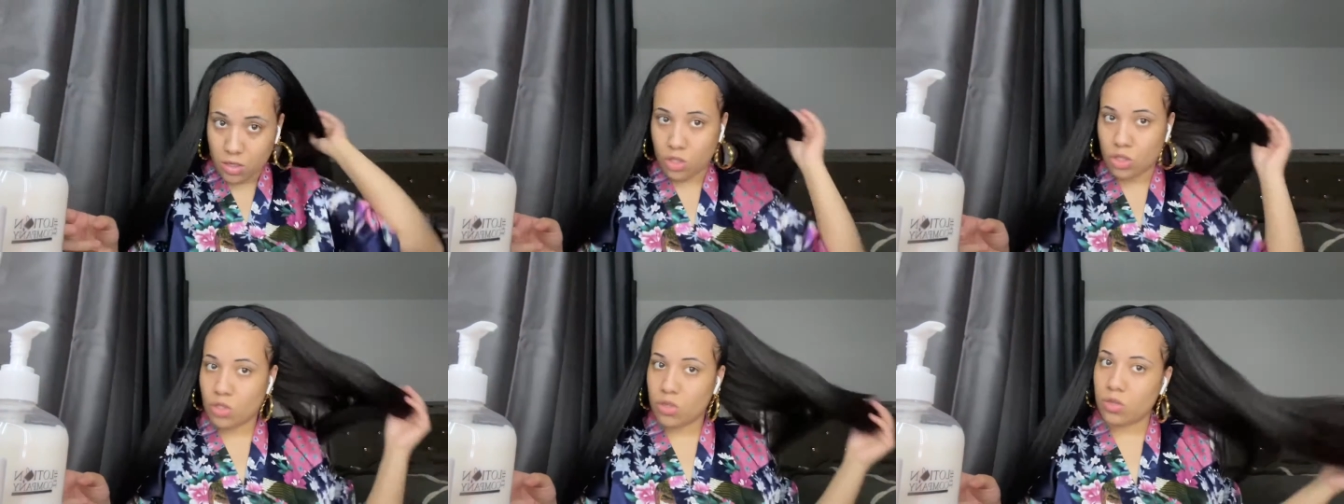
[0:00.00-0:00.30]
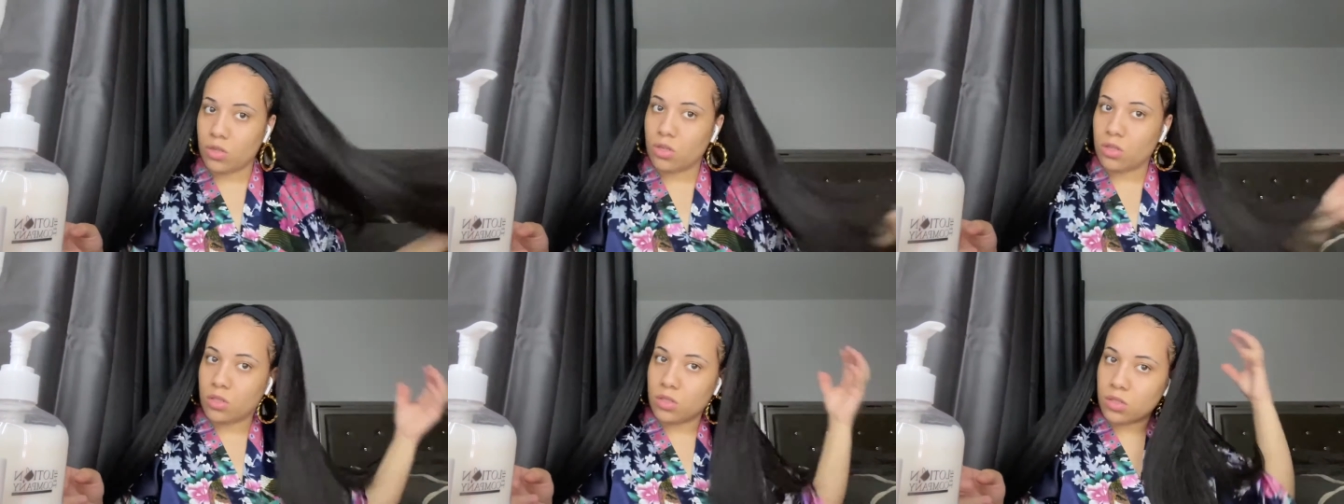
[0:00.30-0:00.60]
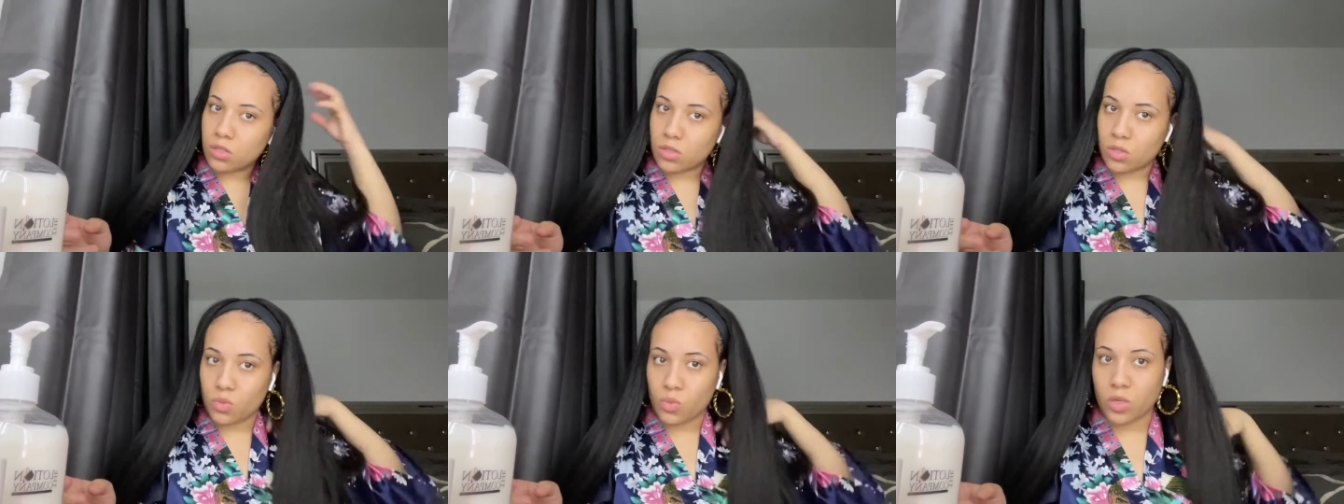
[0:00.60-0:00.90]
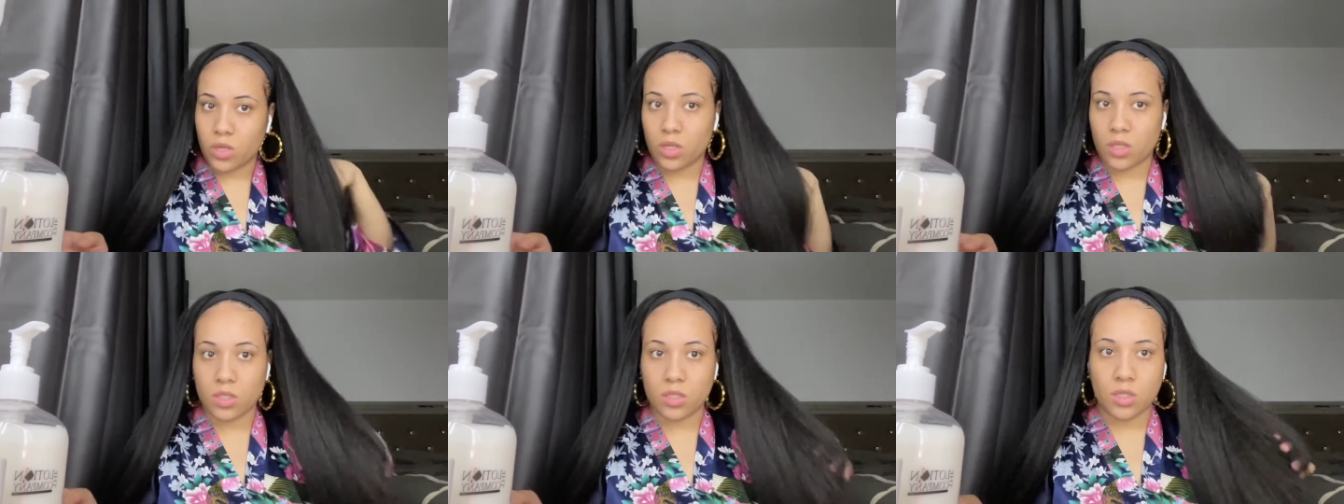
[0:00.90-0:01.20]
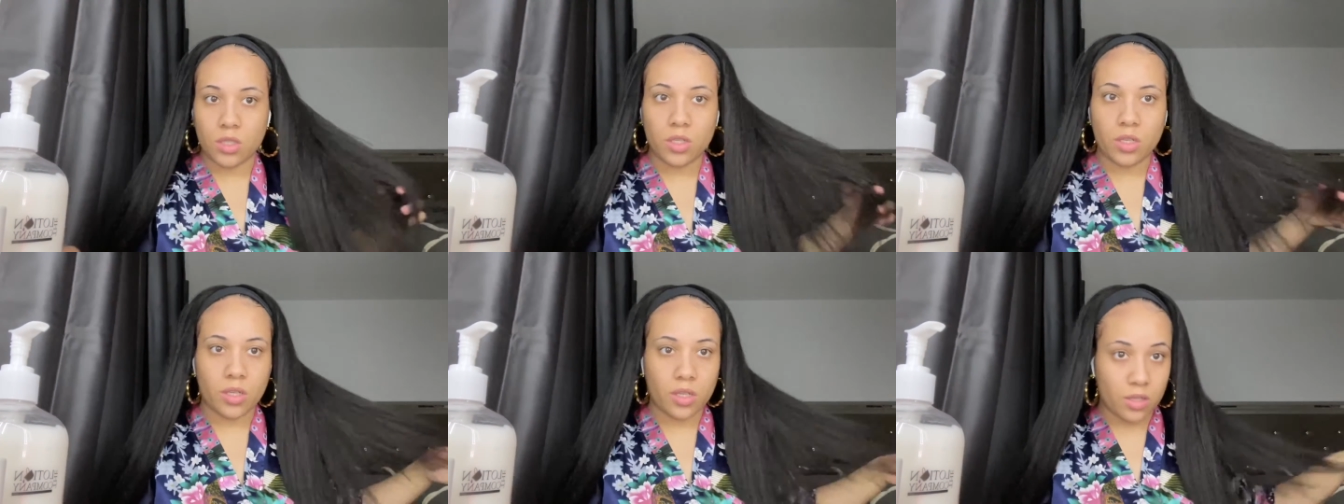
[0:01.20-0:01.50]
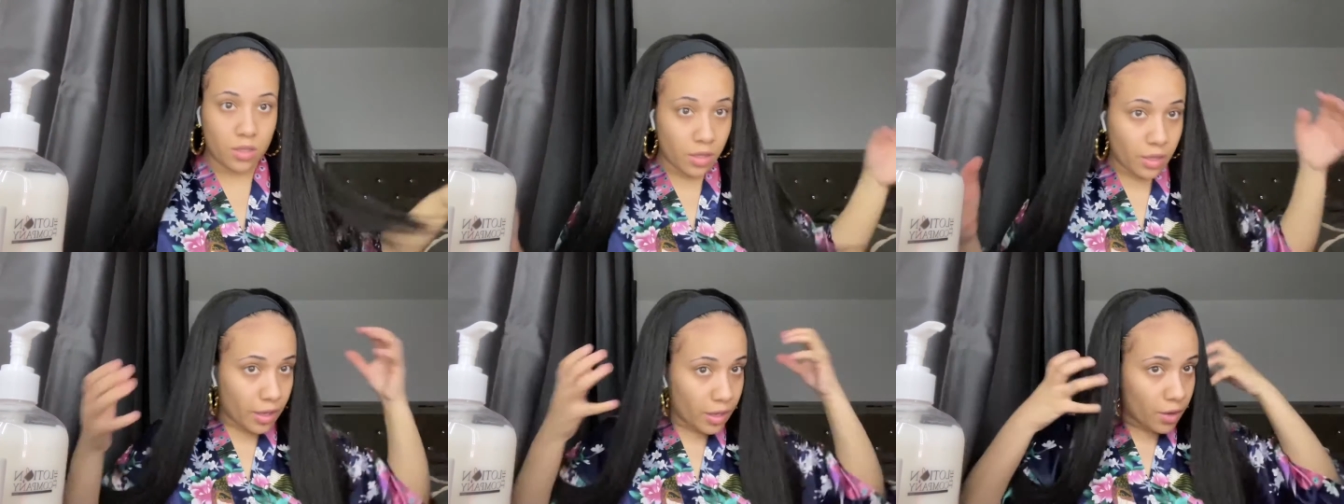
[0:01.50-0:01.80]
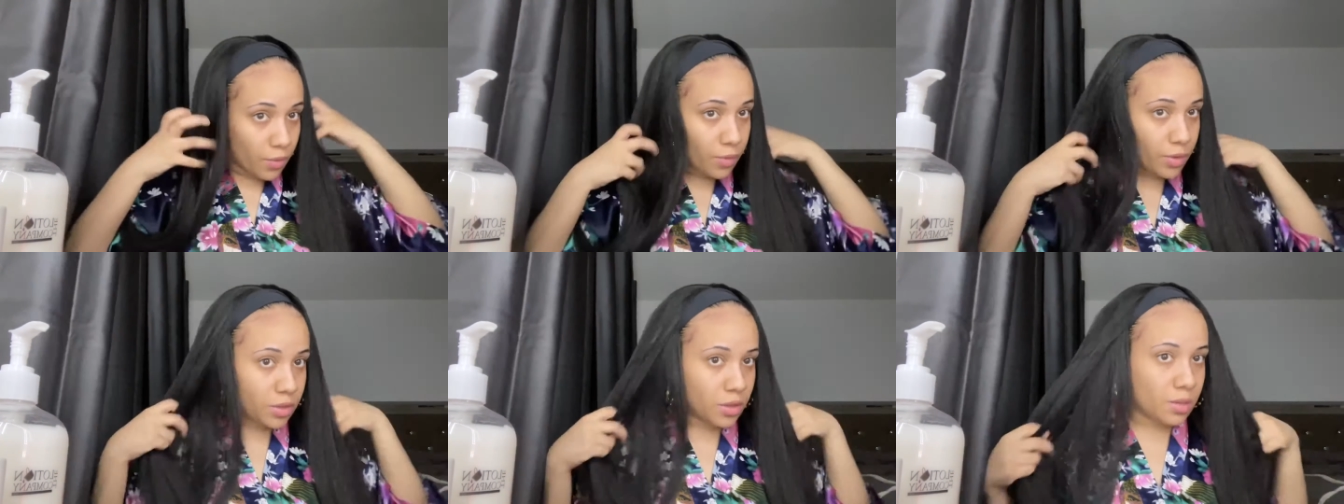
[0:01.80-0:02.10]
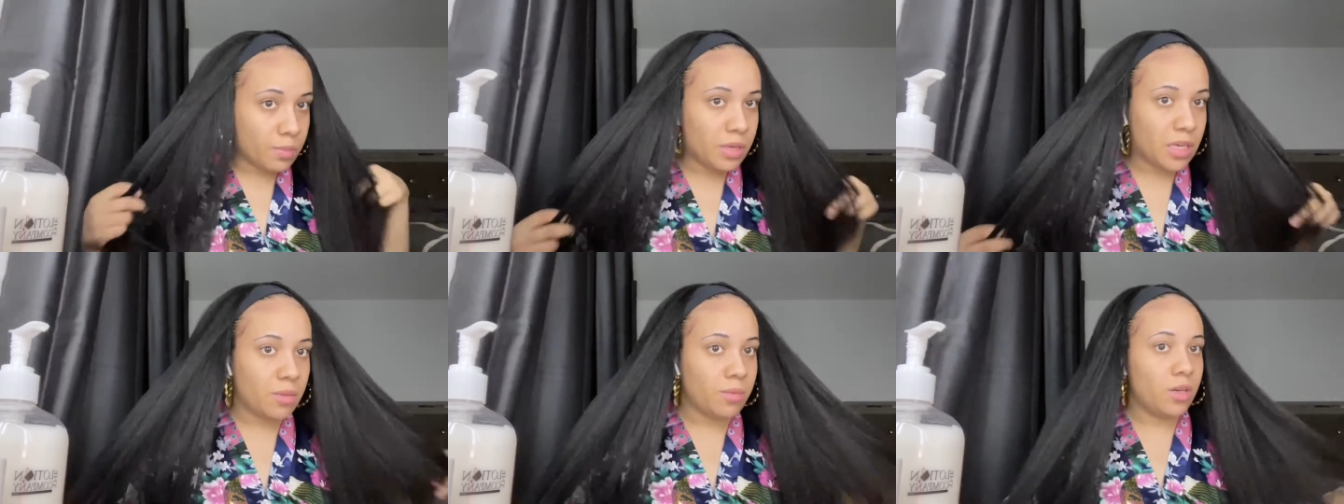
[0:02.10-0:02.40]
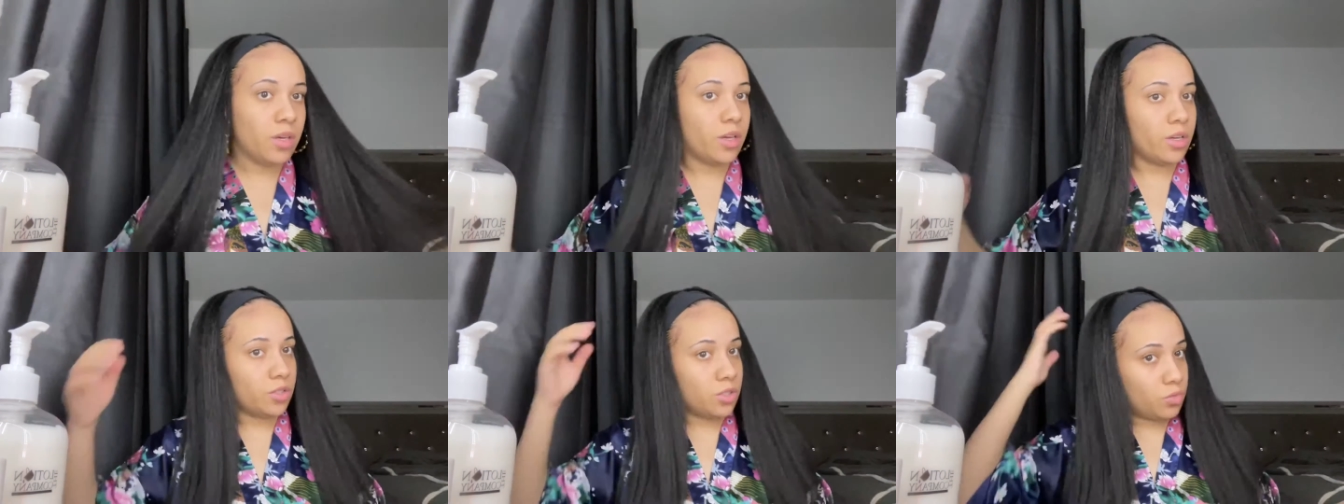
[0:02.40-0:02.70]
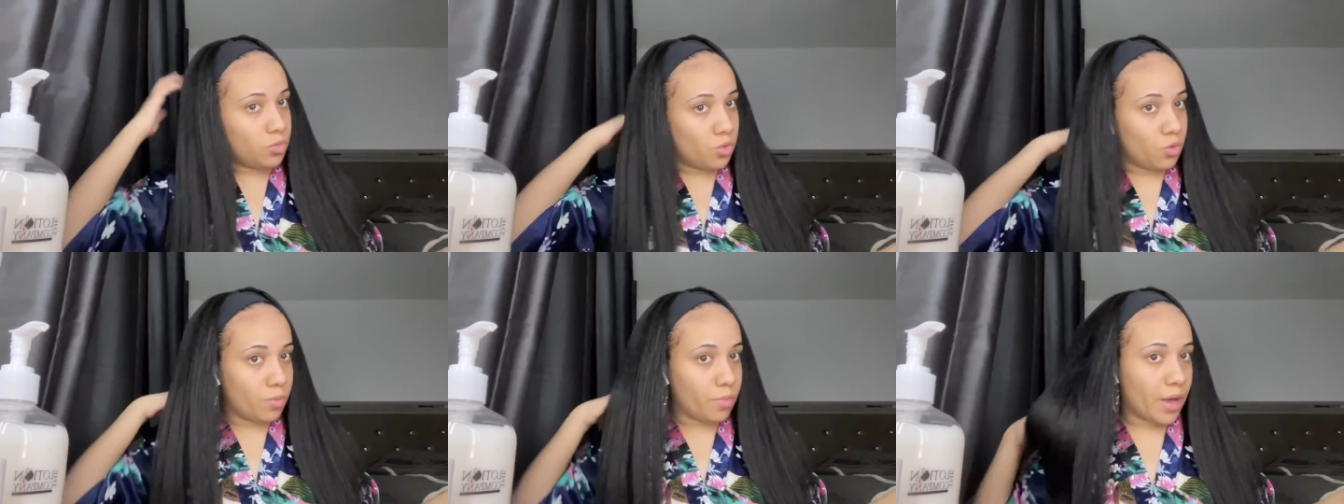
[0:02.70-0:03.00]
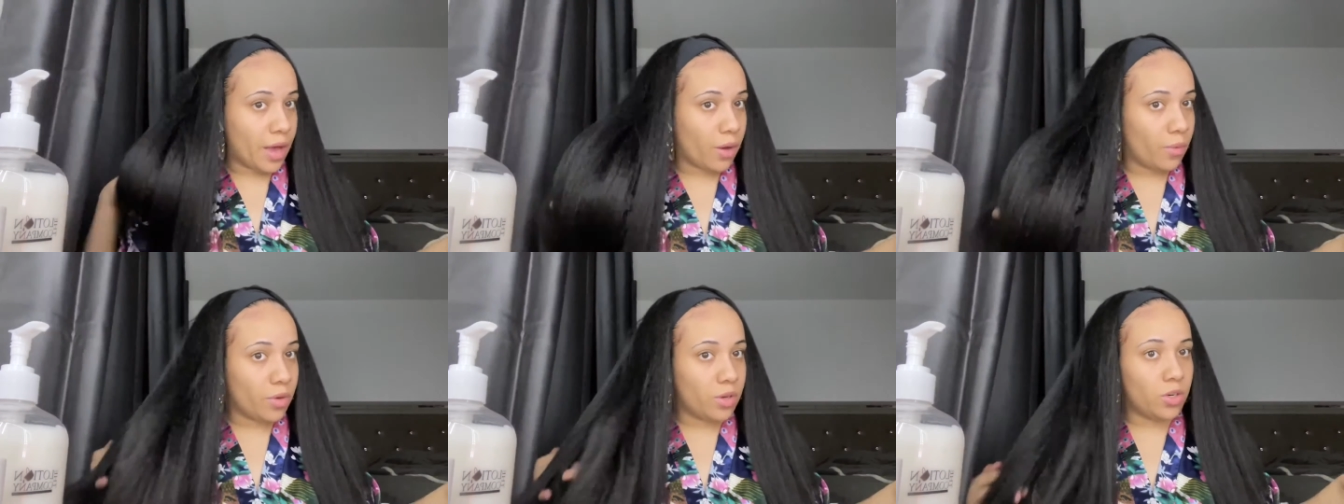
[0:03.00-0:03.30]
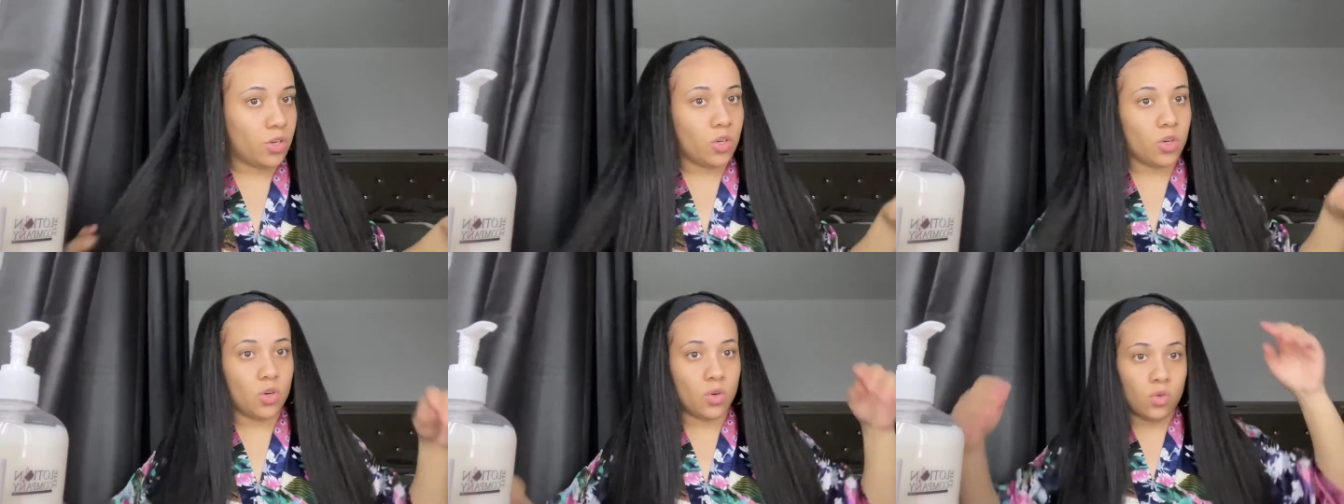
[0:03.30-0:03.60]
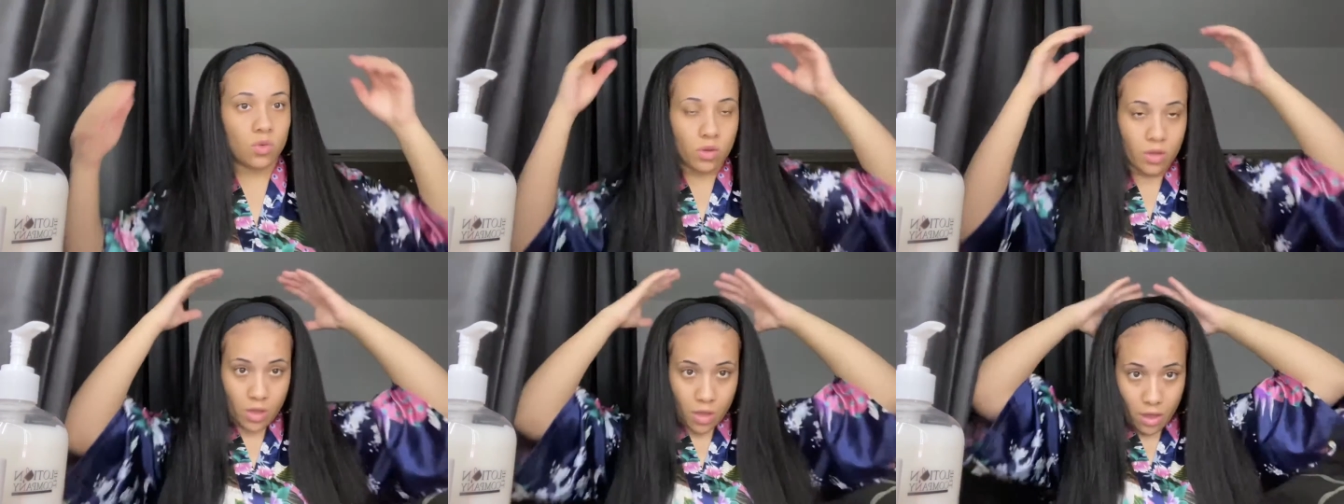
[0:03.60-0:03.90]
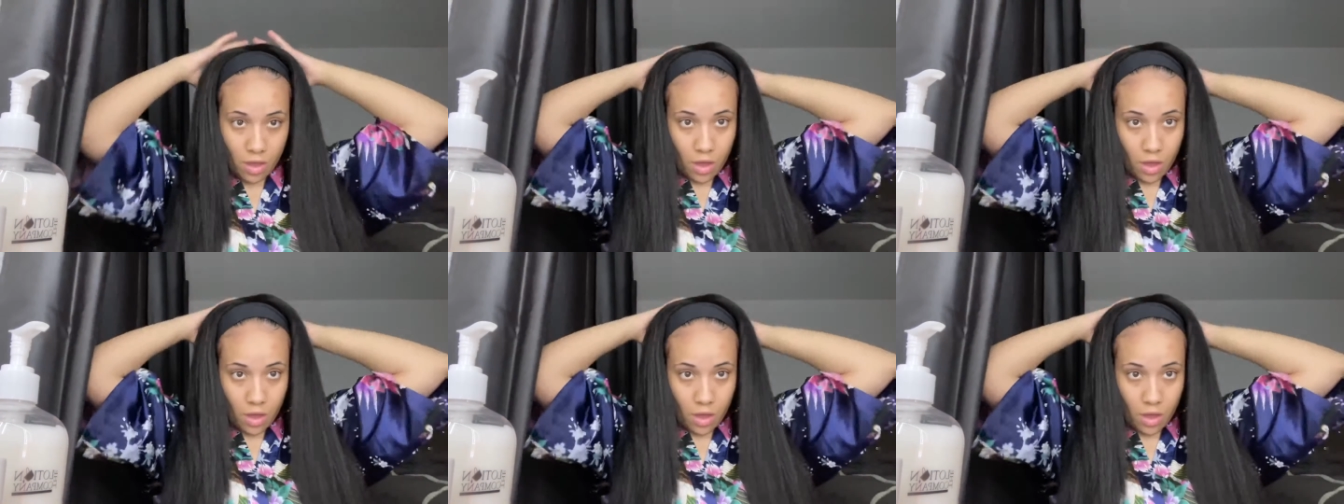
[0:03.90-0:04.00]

So this is what it's looking like with the baby hair swooped back with no